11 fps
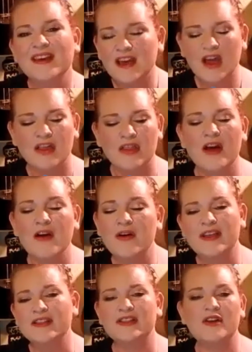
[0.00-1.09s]
There is
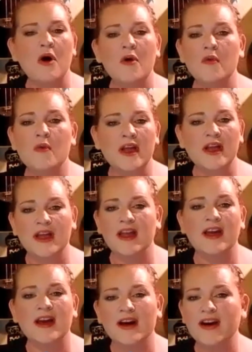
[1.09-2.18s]
no way
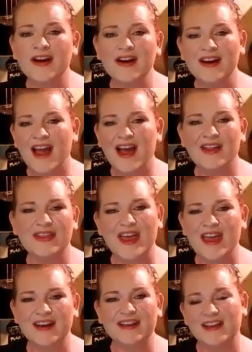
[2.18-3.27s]

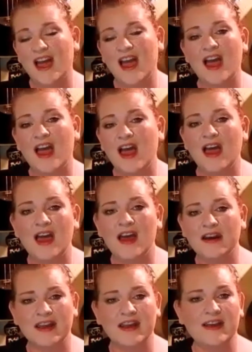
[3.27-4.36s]
that God
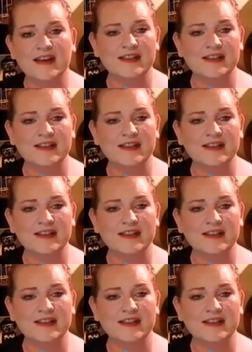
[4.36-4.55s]
is